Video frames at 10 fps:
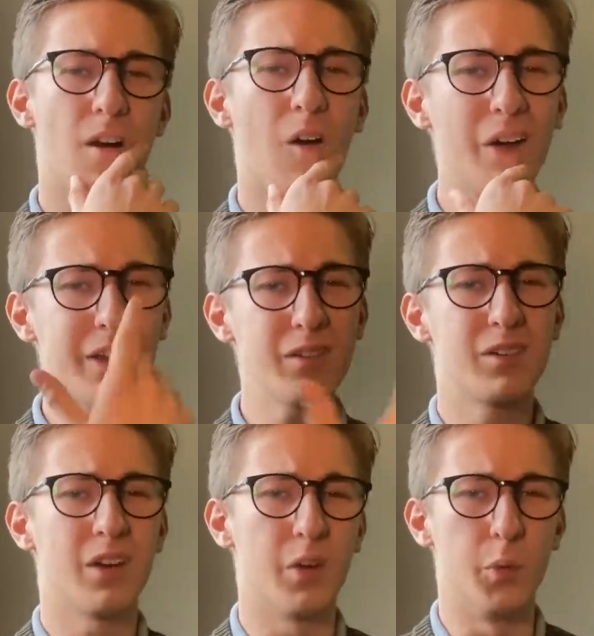I don't
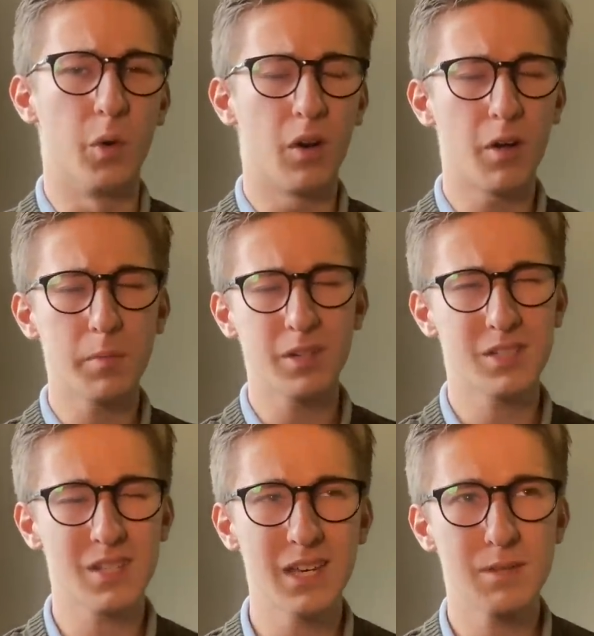know. I'm going to
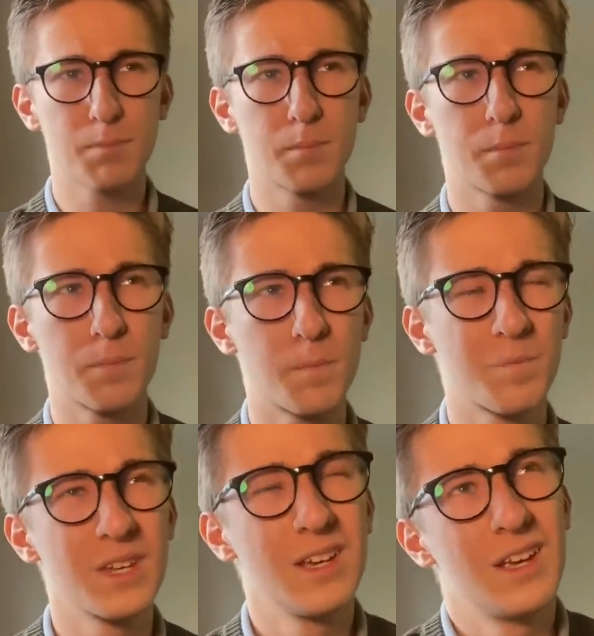say it's
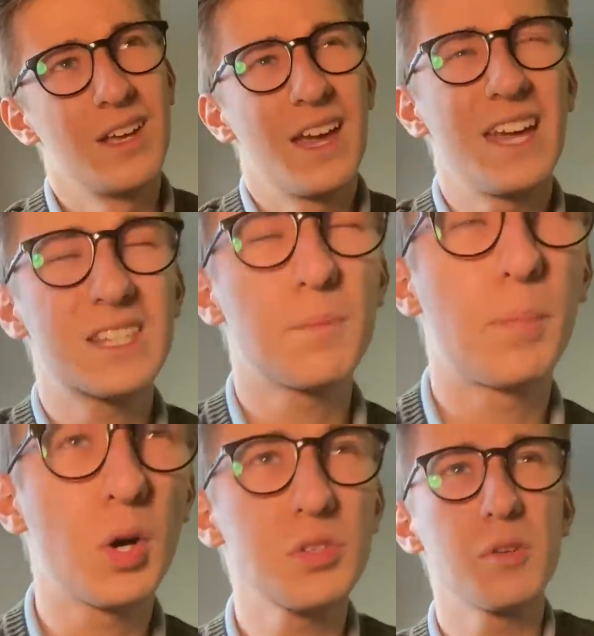it's a
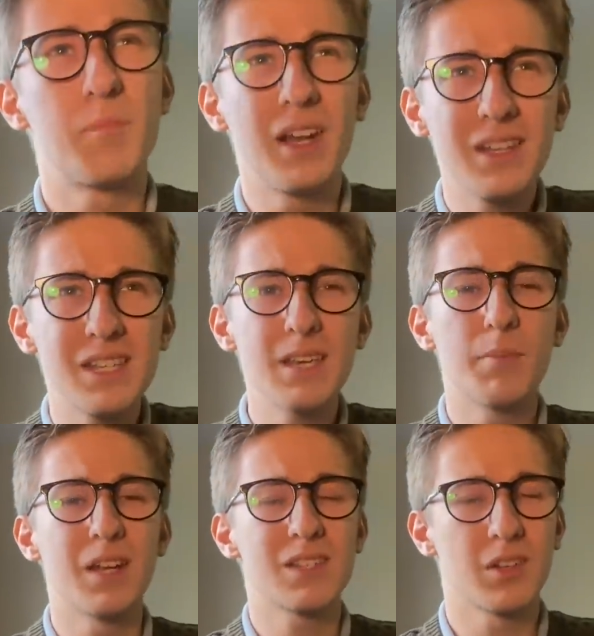possibility,
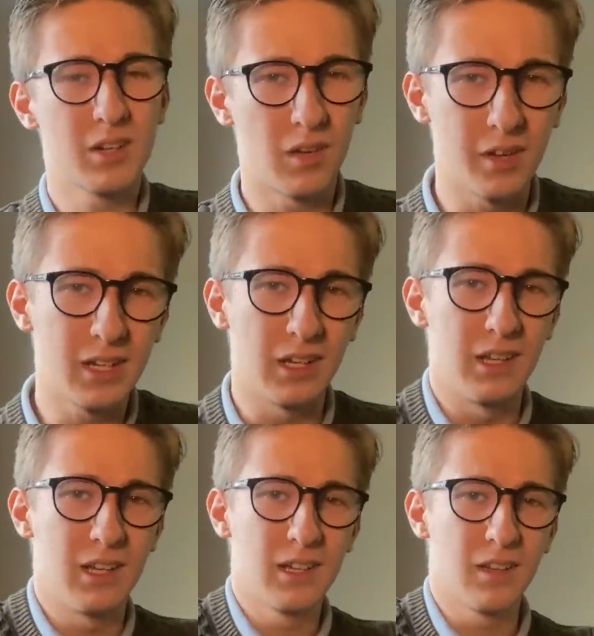but it's
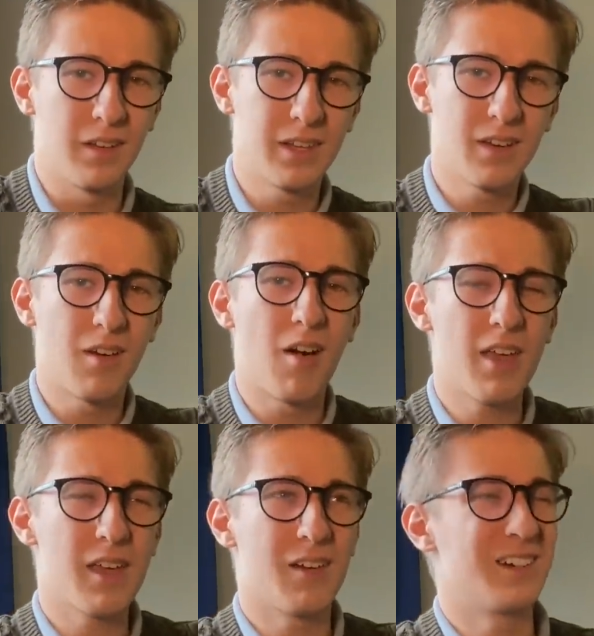unlikely. Like, I,
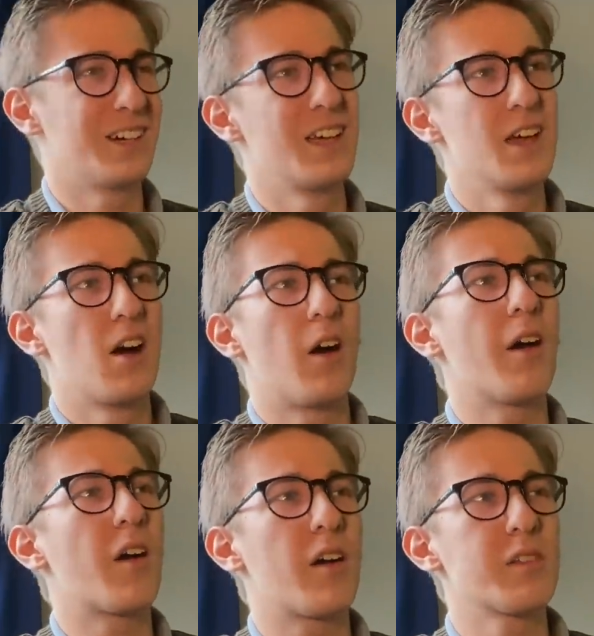I,
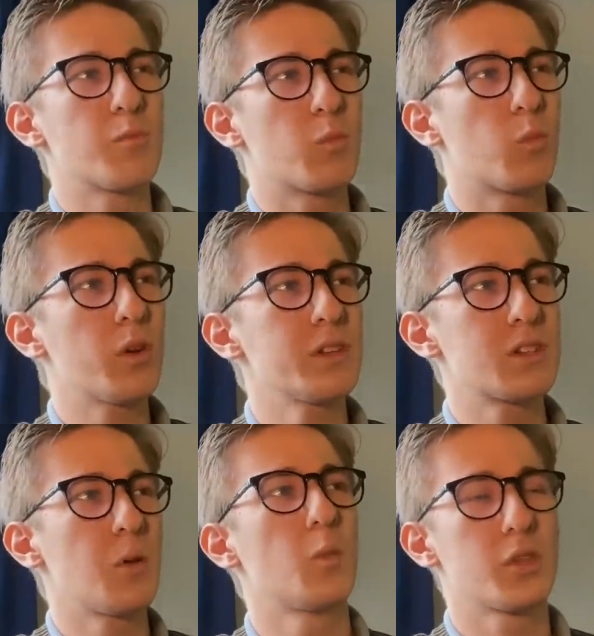I, what I
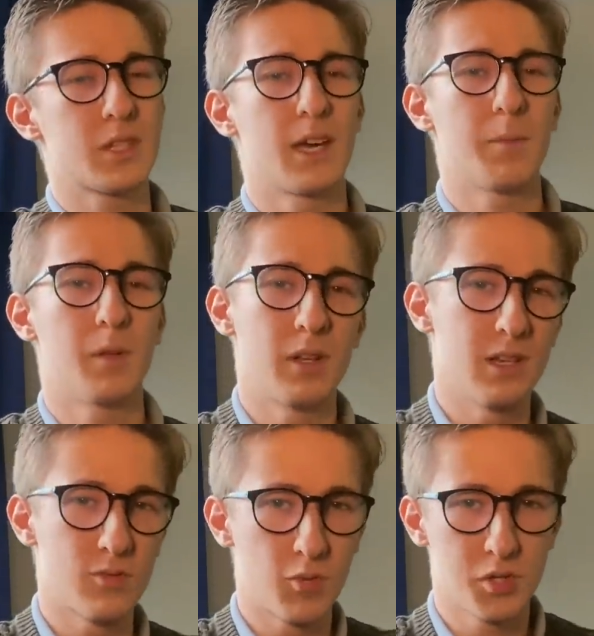don't want to happen
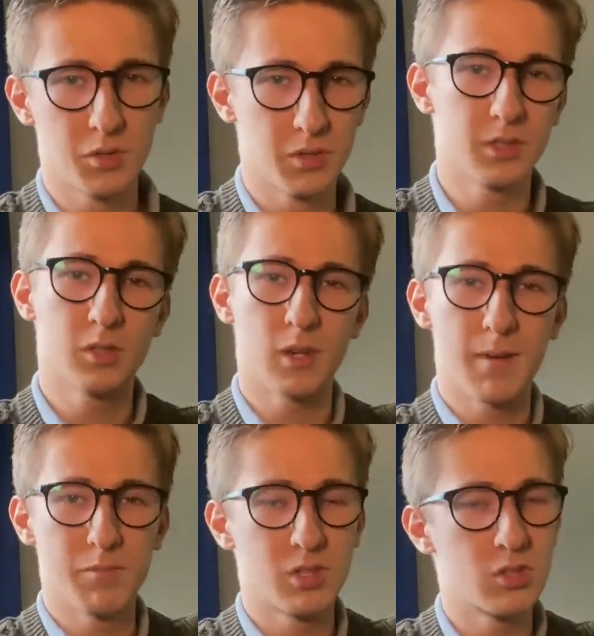is Russell to
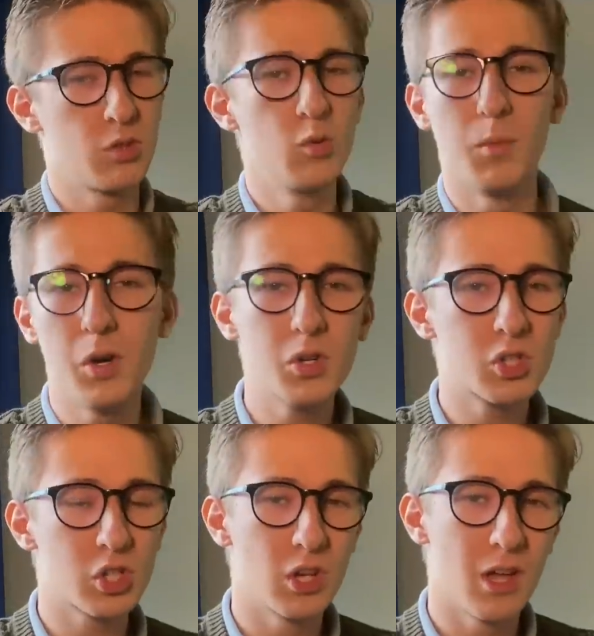cram too
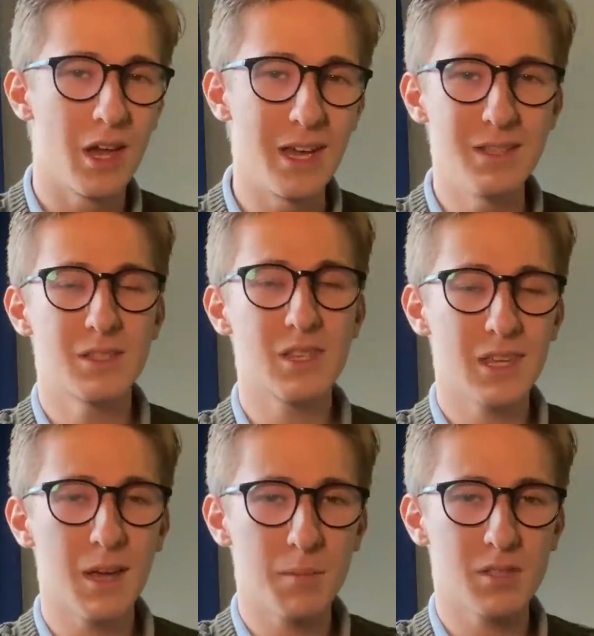much into the
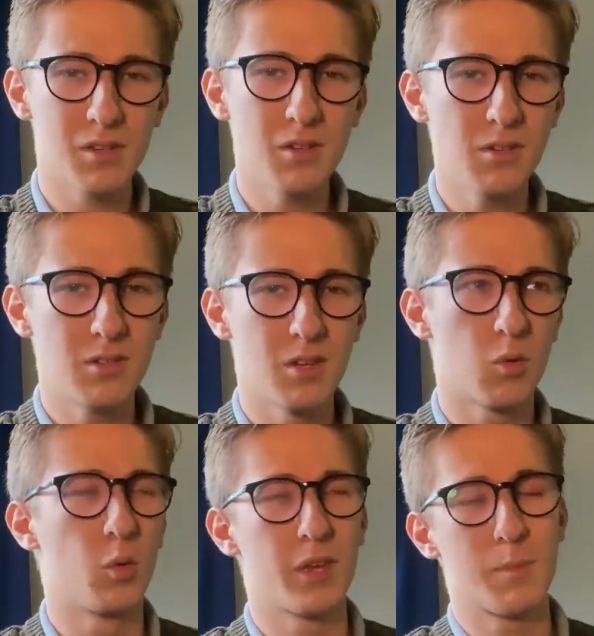episode
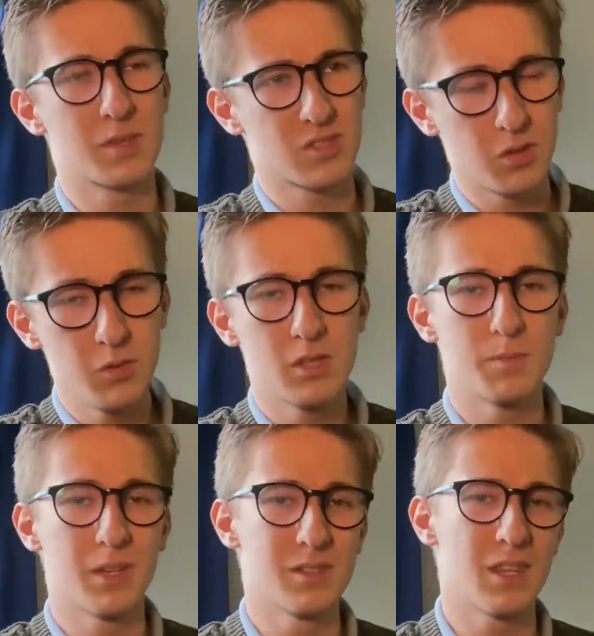or the episodes
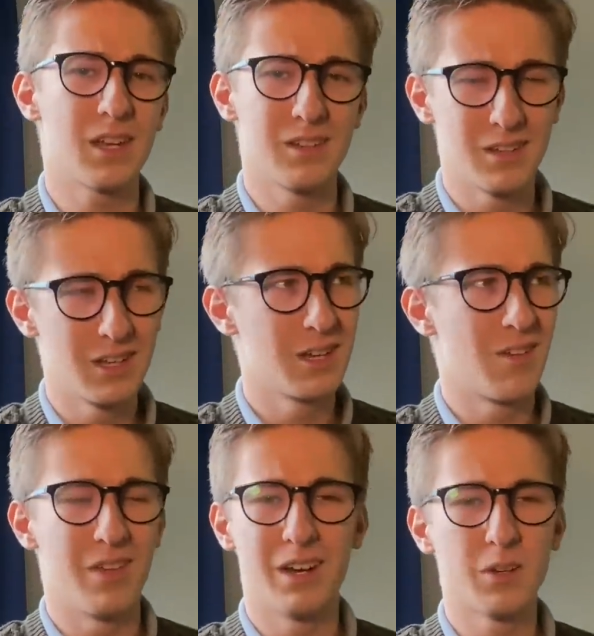because then
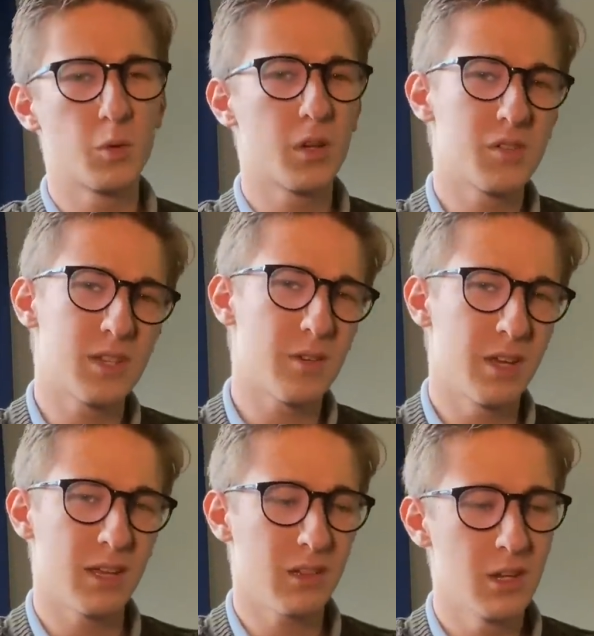then it all goes
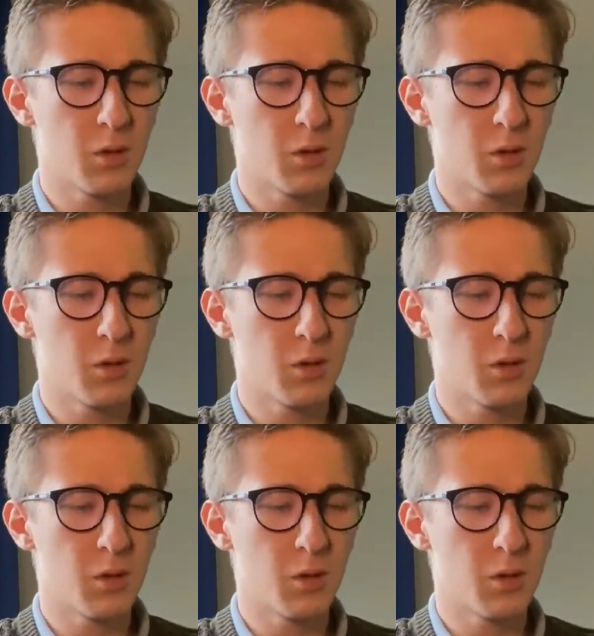downhill.